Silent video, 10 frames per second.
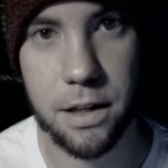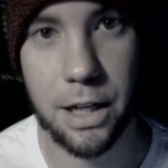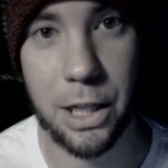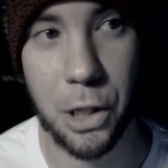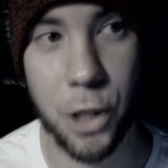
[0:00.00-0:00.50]

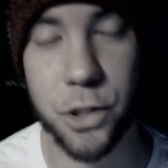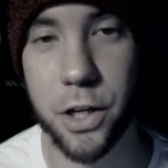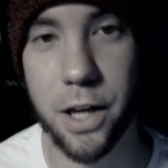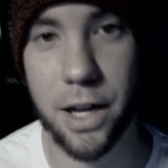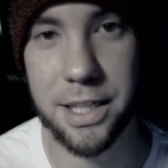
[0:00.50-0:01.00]
larger
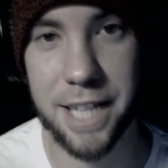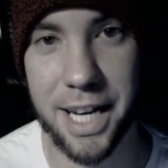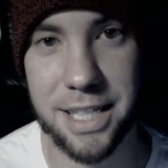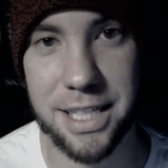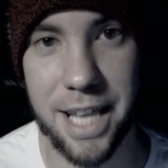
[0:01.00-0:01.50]

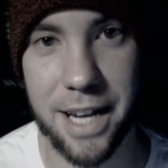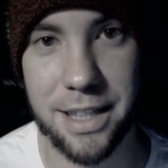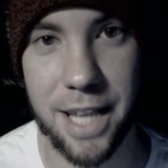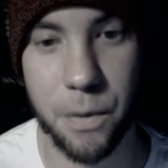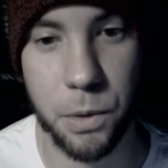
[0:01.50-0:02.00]
context that
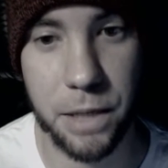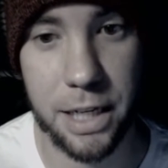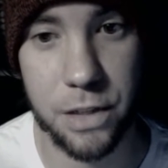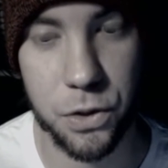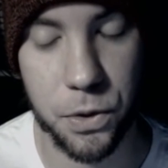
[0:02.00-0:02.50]
we'll get
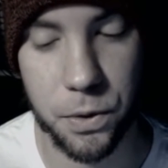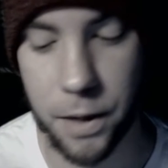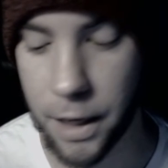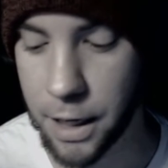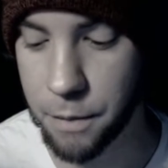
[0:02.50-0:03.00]
into.
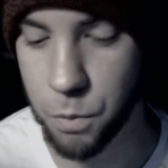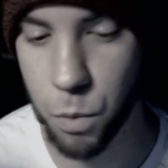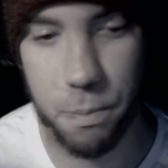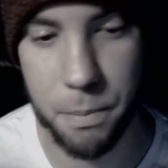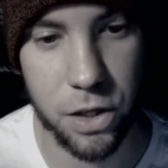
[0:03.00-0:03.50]
What
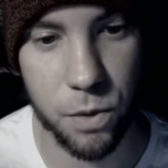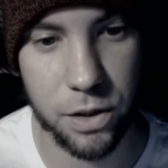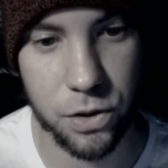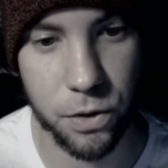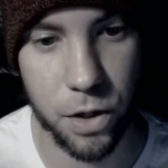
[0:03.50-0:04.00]
about you,
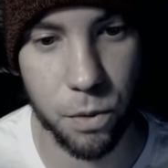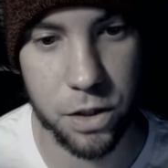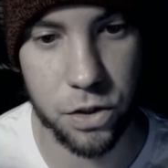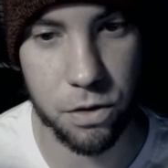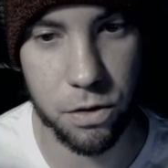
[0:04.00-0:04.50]
Antonio? What
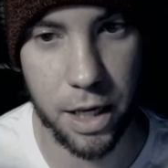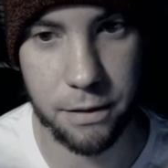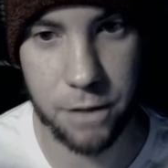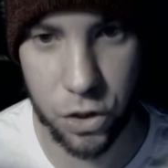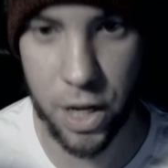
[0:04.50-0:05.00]
did you think?
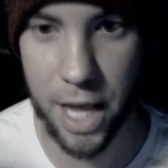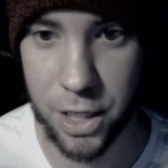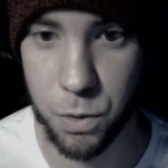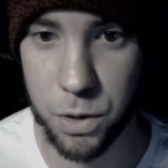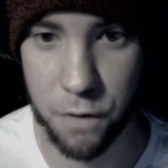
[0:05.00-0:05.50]

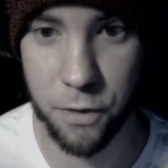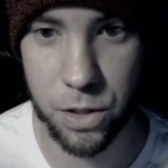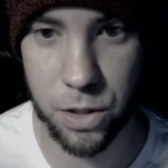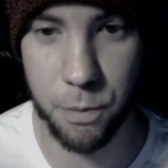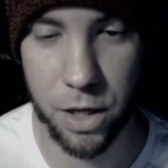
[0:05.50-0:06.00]
This was your first
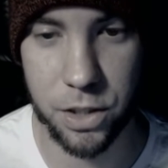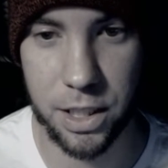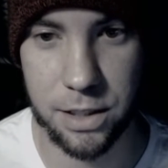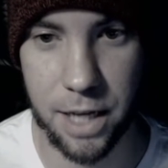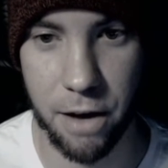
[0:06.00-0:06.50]
time watching
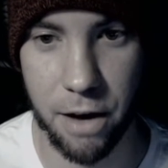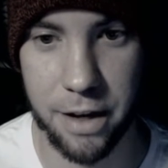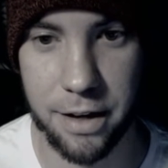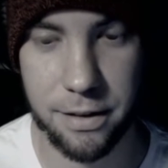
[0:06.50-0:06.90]
it today, right?